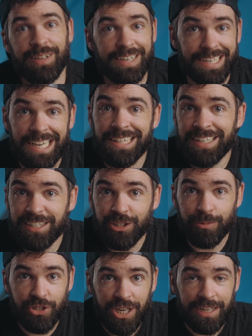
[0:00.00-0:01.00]
again, that's
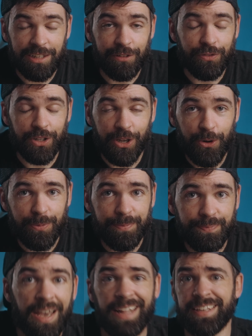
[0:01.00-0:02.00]
subjective, you know?
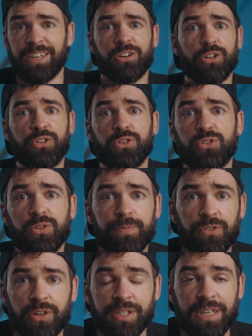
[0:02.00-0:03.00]
And here on YouTube,
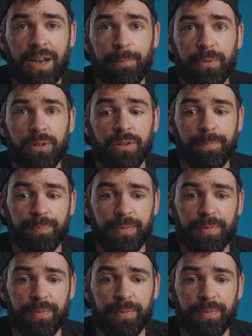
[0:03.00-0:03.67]
for example,